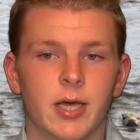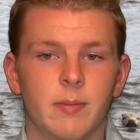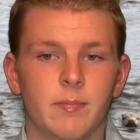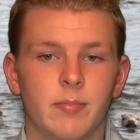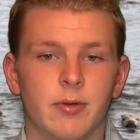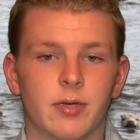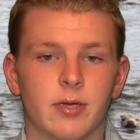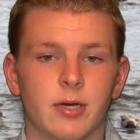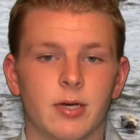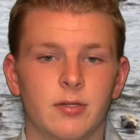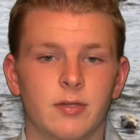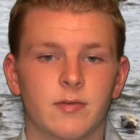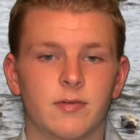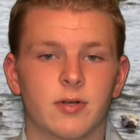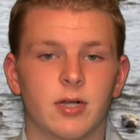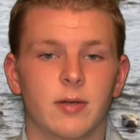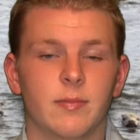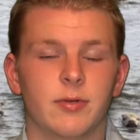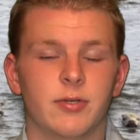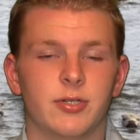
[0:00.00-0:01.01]
Because of
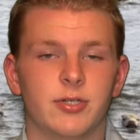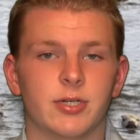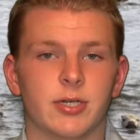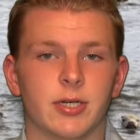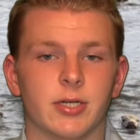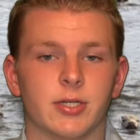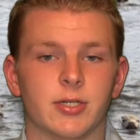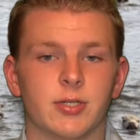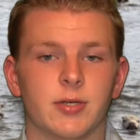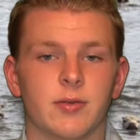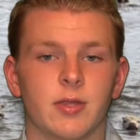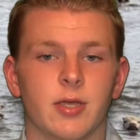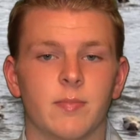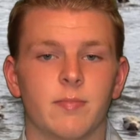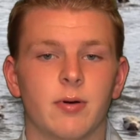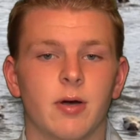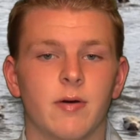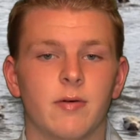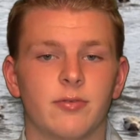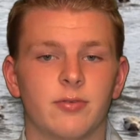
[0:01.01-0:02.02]
climate change, the
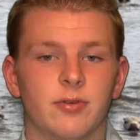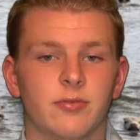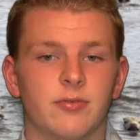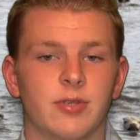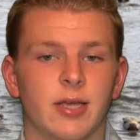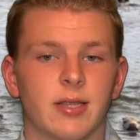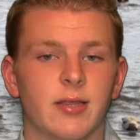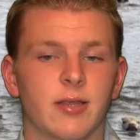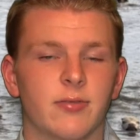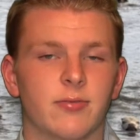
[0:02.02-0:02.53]
impoverished are daily